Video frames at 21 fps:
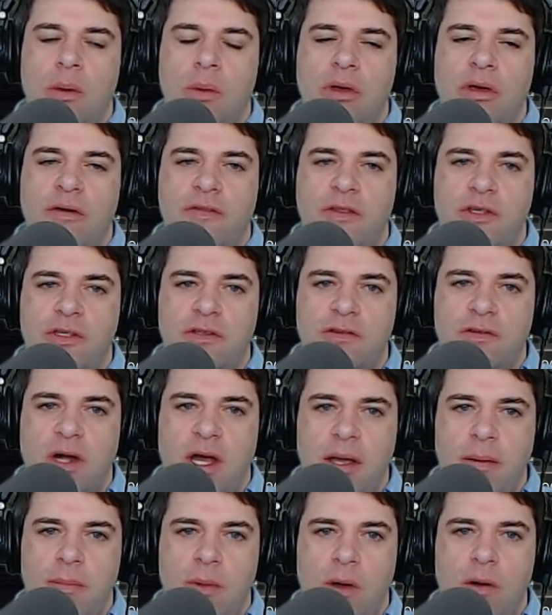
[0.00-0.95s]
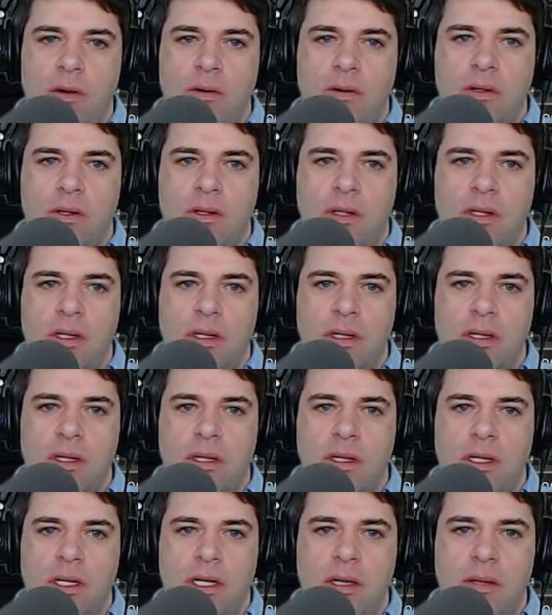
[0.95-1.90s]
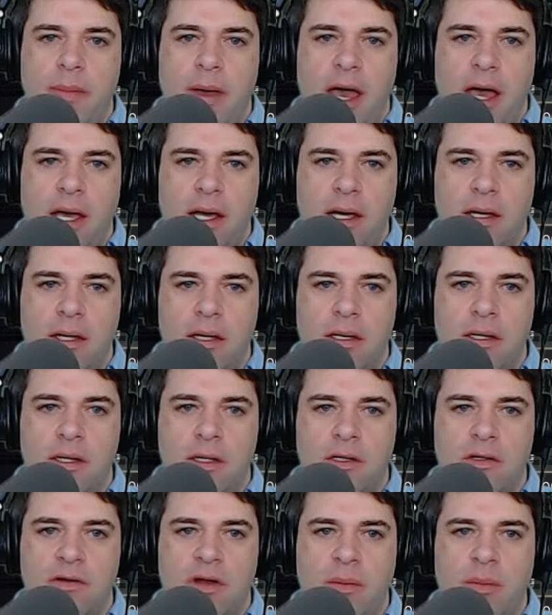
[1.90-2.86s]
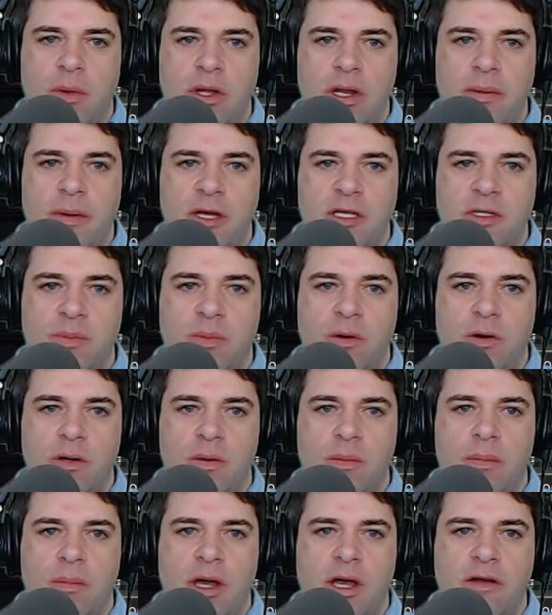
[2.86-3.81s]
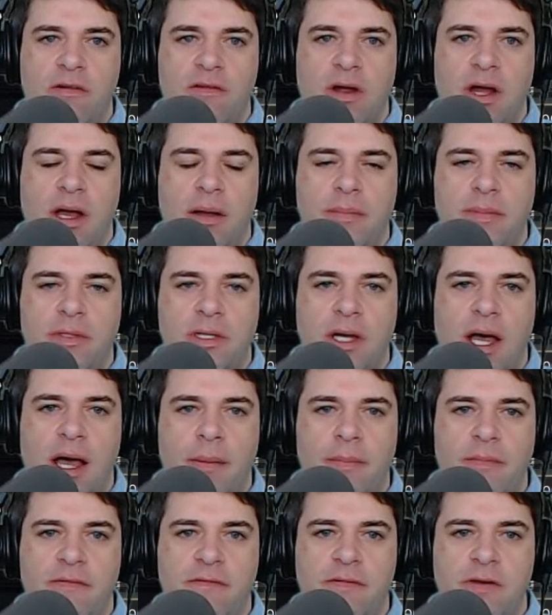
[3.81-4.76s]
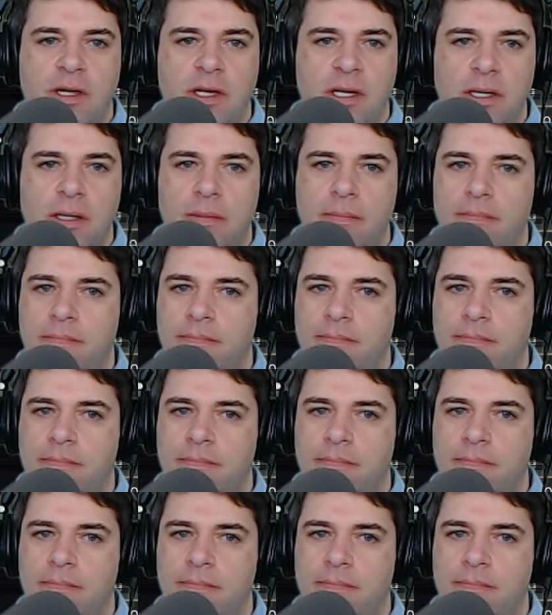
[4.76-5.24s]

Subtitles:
We have this tri-mode emac export, microb top V.